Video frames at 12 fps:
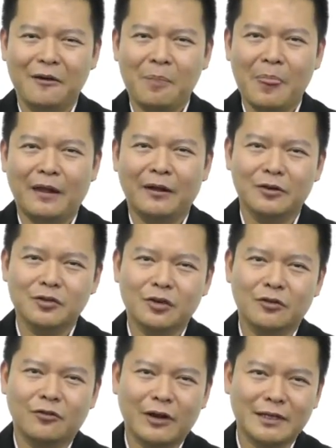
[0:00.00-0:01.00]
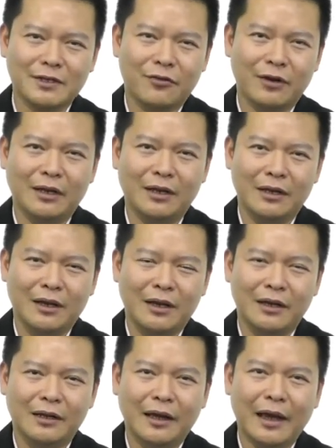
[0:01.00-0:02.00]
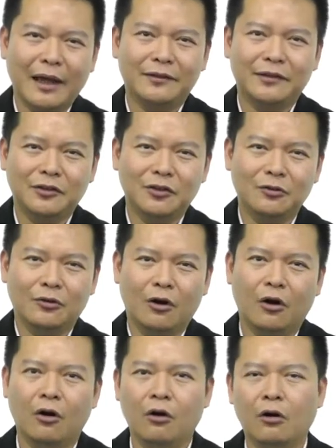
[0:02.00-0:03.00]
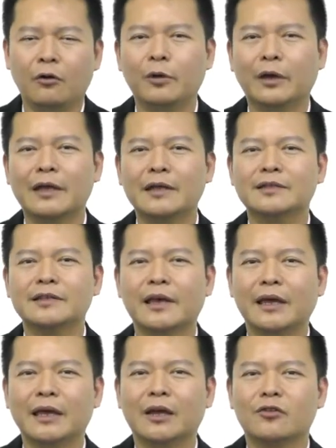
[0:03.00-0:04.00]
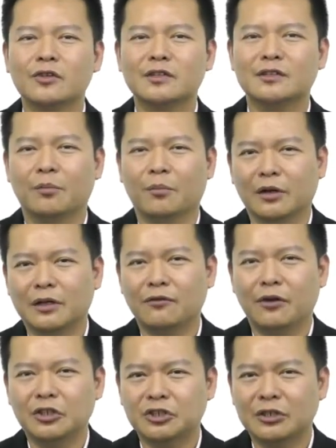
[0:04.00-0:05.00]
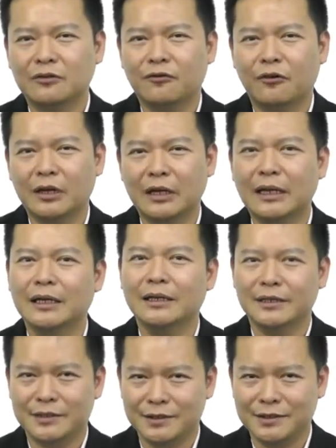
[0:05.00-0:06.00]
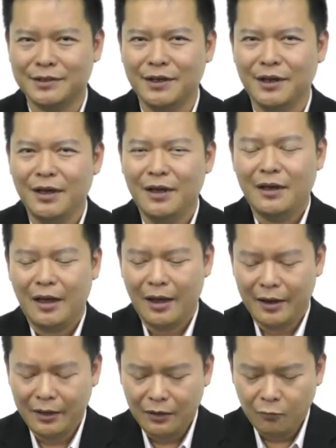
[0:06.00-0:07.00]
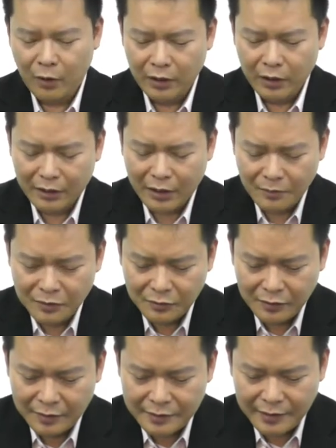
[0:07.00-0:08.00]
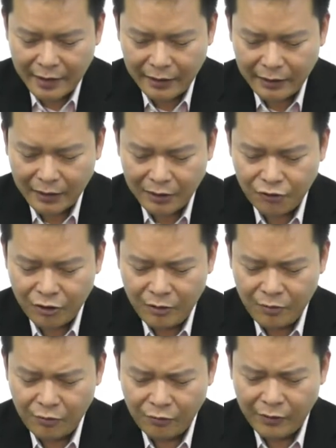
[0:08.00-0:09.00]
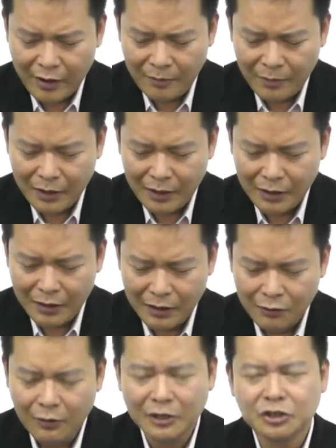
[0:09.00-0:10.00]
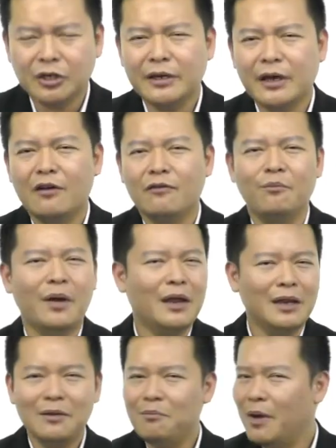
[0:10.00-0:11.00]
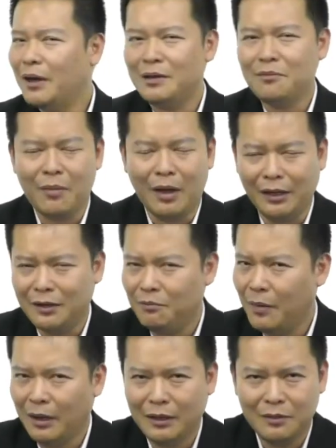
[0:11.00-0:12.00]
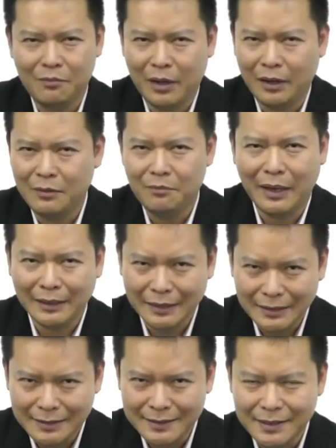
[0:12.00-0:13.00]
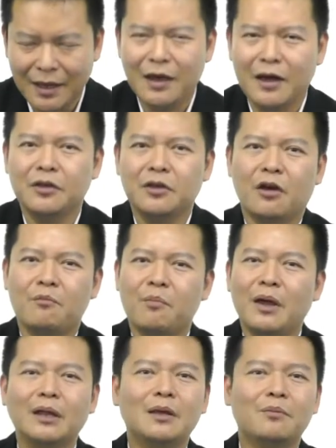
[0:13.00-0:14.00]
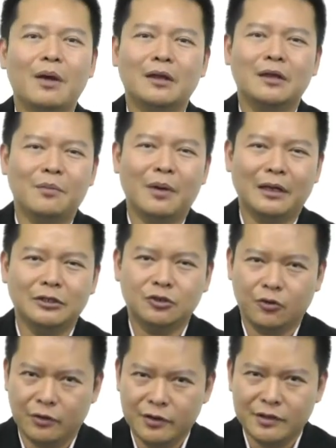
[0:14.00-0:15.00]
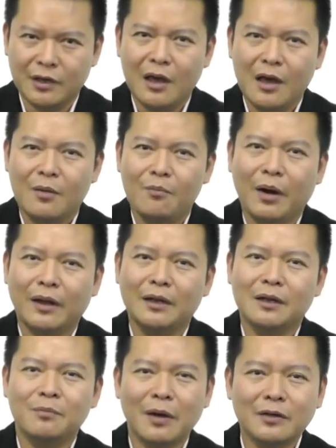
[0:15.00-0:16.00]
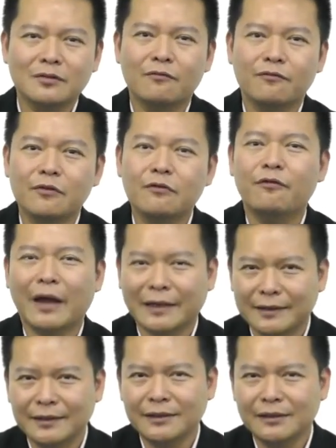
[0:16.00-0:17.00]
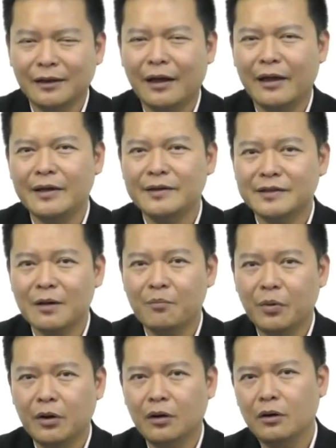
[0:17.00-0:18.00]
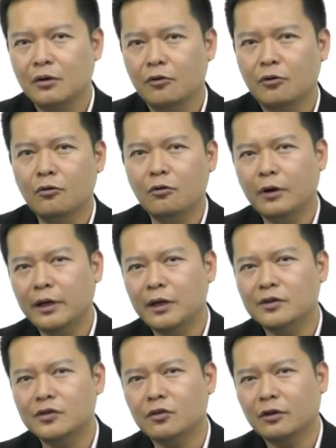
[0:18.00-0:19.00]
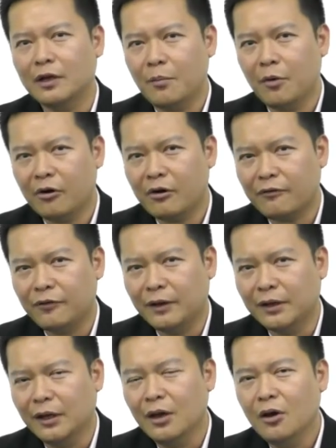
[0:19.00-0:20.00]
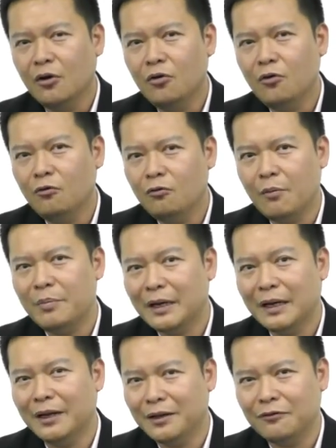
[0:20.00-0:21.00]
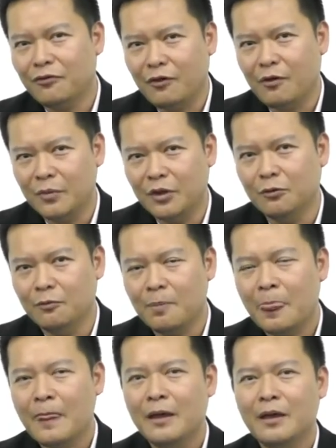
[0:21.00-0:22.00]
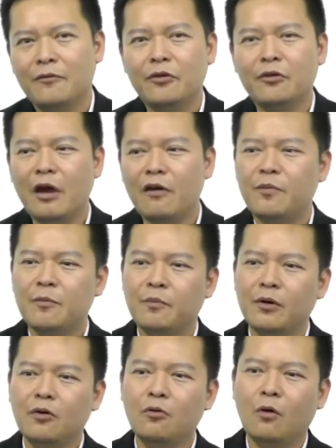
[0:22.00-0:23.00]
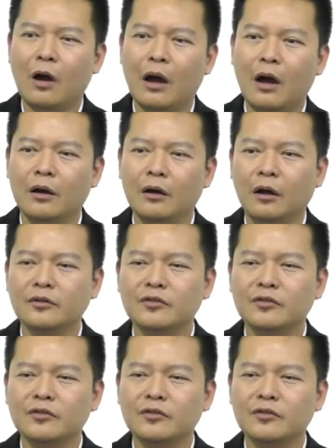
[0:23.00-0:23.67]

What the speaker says: and also transferring the attitude, or we can say increase the motivation for the learners. And when it comes to designing a training program, you actually have many methods. You have many choice, but it depends on few factors. Like example, who is your demographic? Who will be learning from you? If you have people who are not